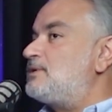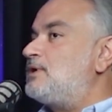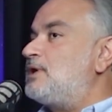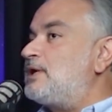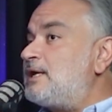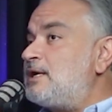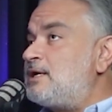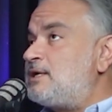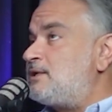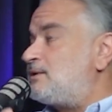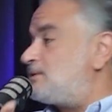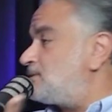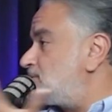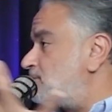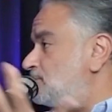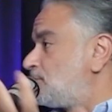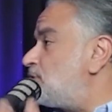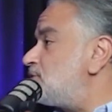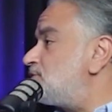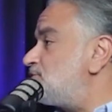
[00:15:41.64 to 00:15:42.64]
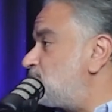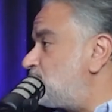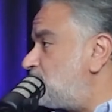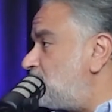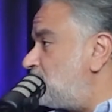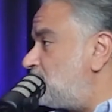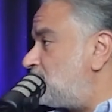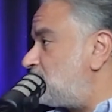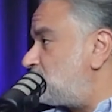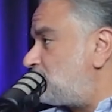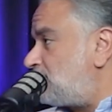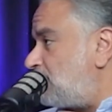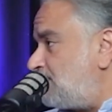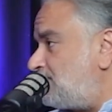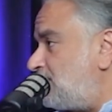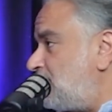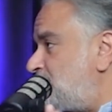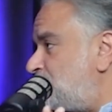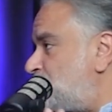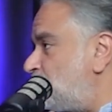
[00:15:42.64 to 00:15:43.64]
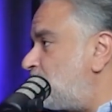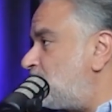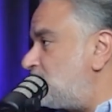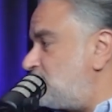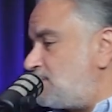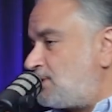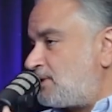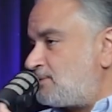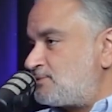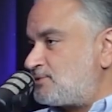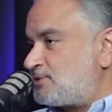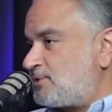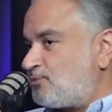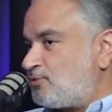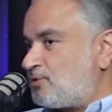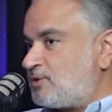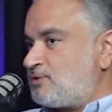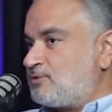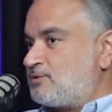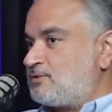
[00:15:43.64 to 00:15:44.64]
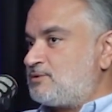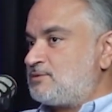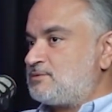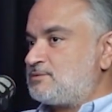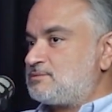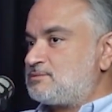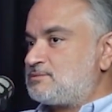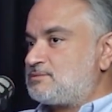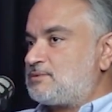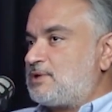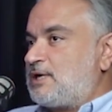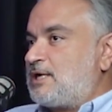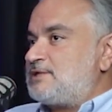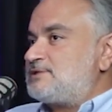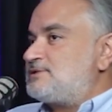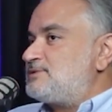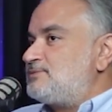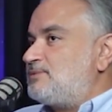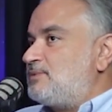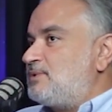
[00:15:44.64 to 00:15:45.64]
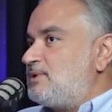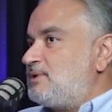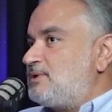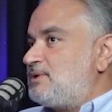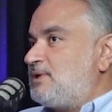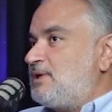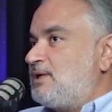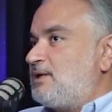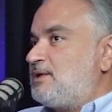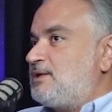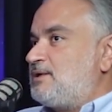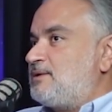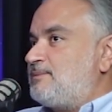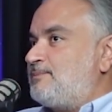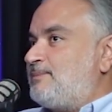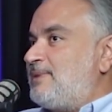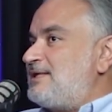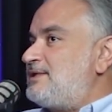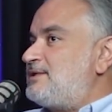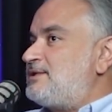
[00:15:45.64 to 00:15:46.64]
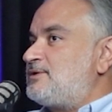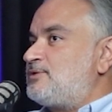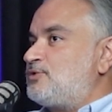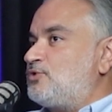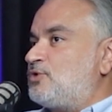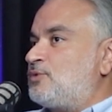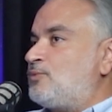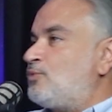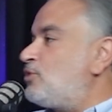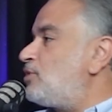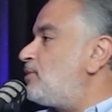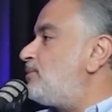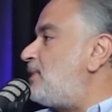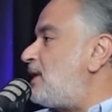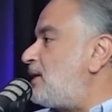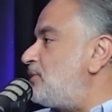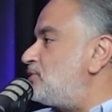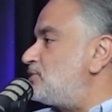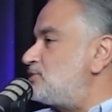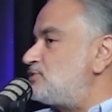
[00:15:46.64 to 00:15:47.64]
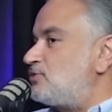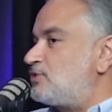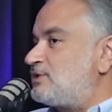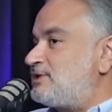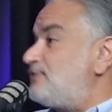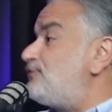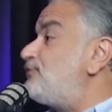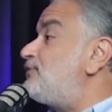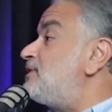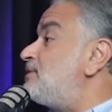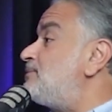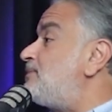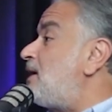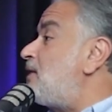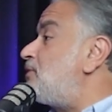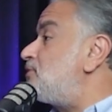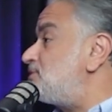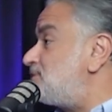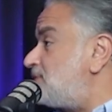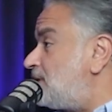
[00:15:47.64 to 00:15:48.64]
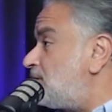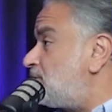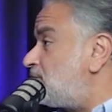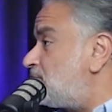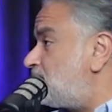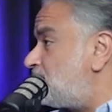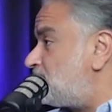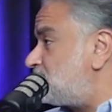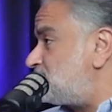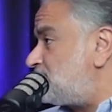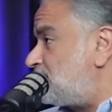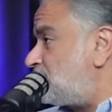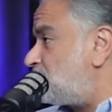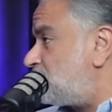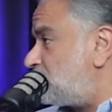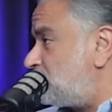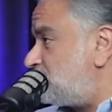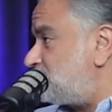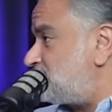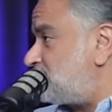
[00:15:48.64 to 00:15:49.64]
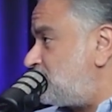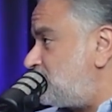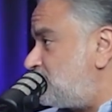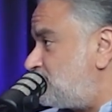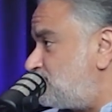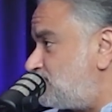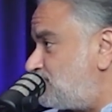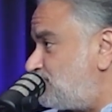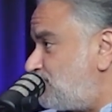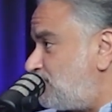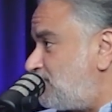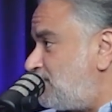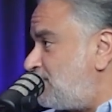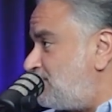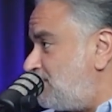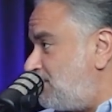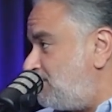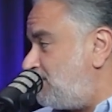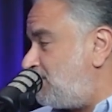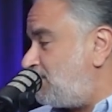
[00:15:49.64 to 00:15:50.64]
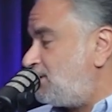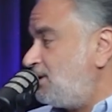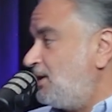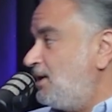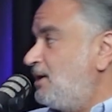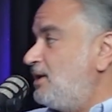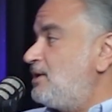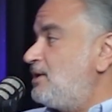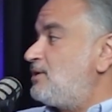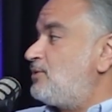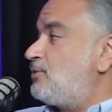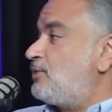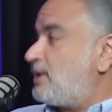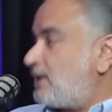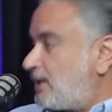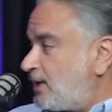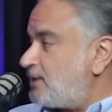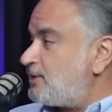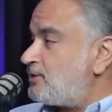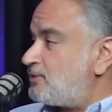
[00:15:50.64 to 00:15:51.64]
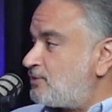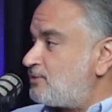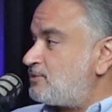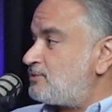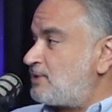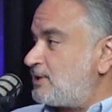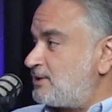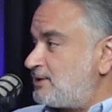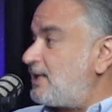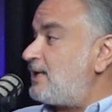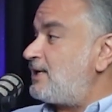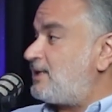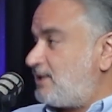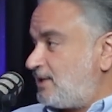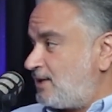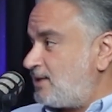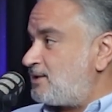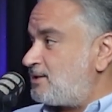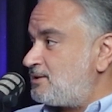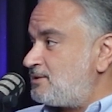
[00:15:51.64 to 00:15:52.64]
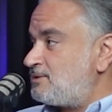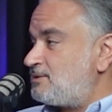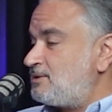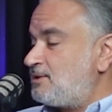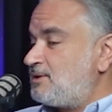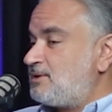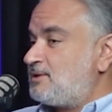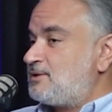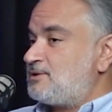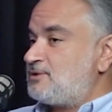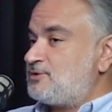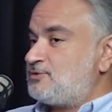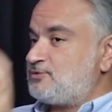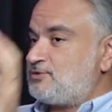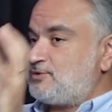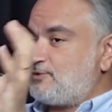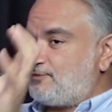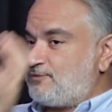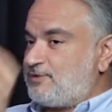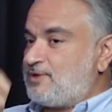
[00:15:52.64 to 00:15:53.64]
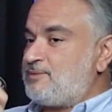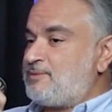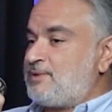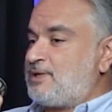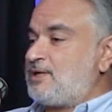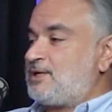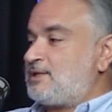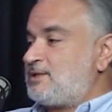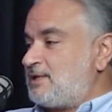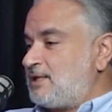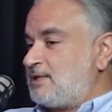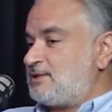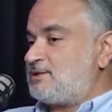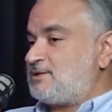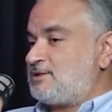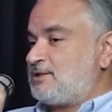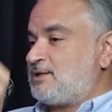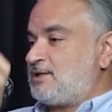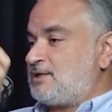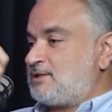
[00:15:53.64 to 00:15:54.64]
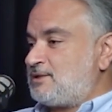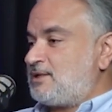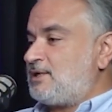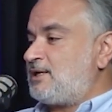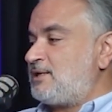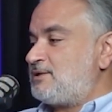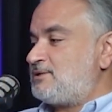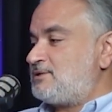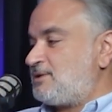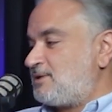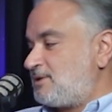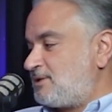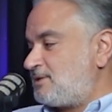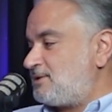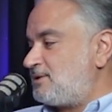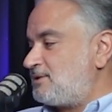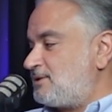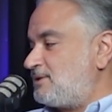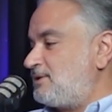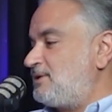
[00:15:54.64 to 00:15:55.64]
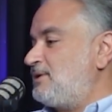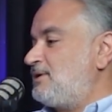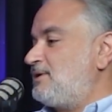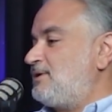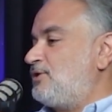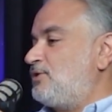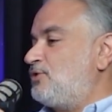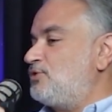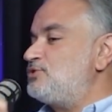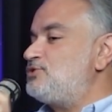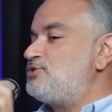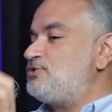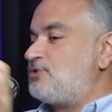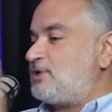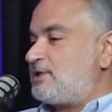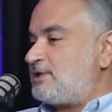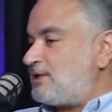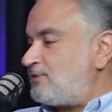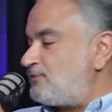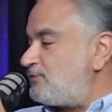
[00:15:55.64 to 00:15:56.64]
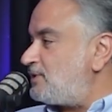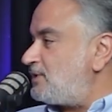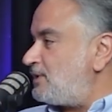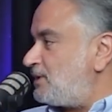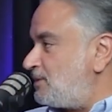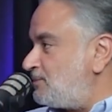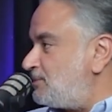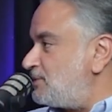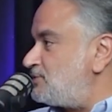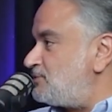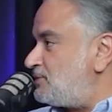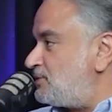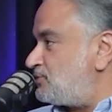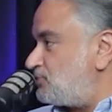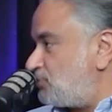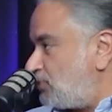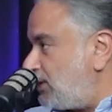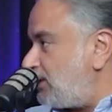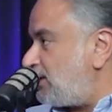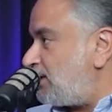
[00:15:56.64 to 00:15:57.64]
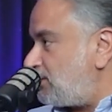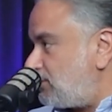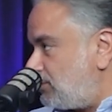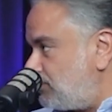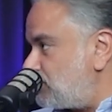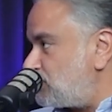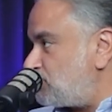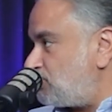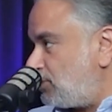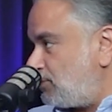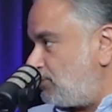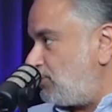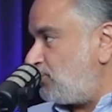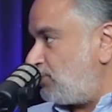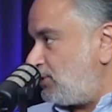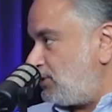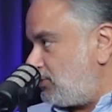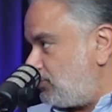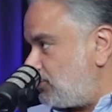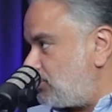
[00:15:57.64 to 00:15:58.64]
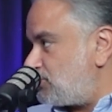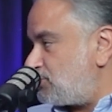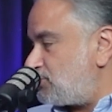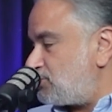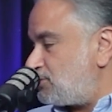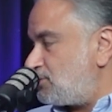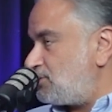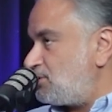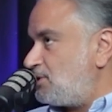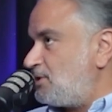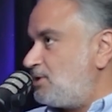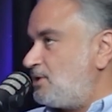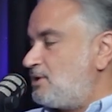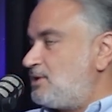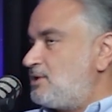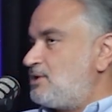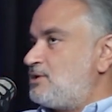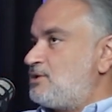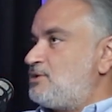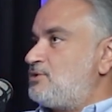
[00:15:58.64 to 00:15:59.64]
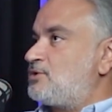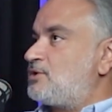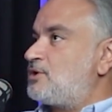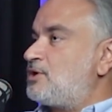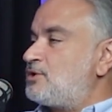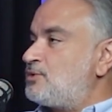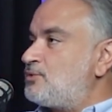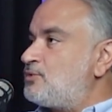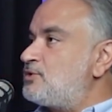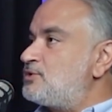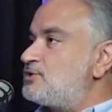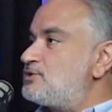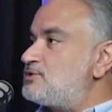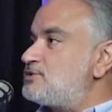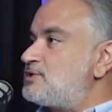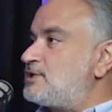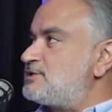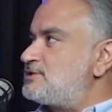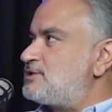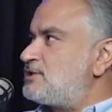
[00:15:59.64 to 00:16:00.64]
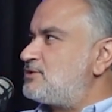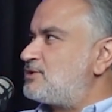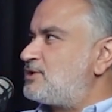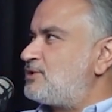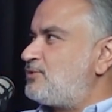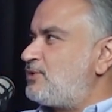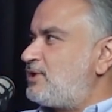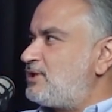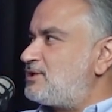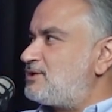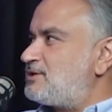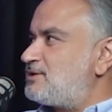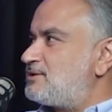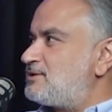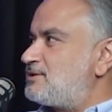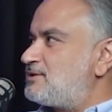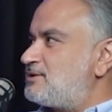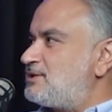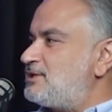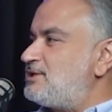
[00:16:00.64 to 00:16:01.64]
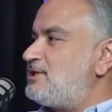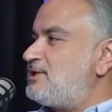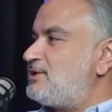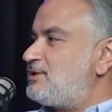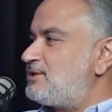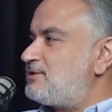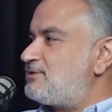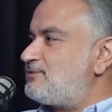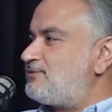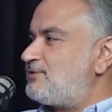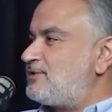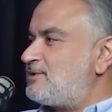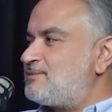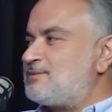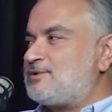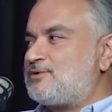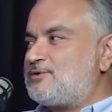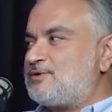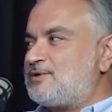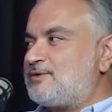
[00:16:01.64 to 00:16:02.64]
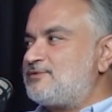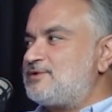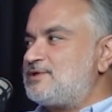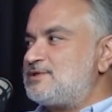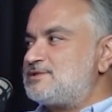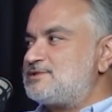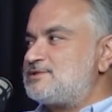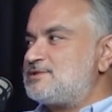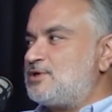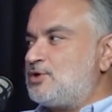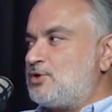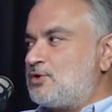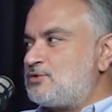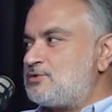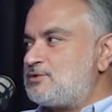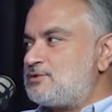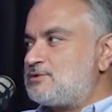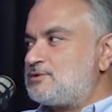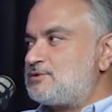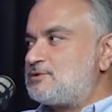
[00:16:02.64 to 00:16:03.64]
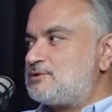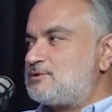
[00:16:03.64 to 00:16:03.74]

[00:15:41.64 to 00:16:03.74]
Again, God's will. I'm nobody. I'm someone who has better or more powers or different powers than others that God decided to put them in me, where I know and I can do the filming and the editing and the lighting and the audio and everything in between to create the Mashwar Bilweda, which you're going to watch and say, okay, wait, did he film all of this alone?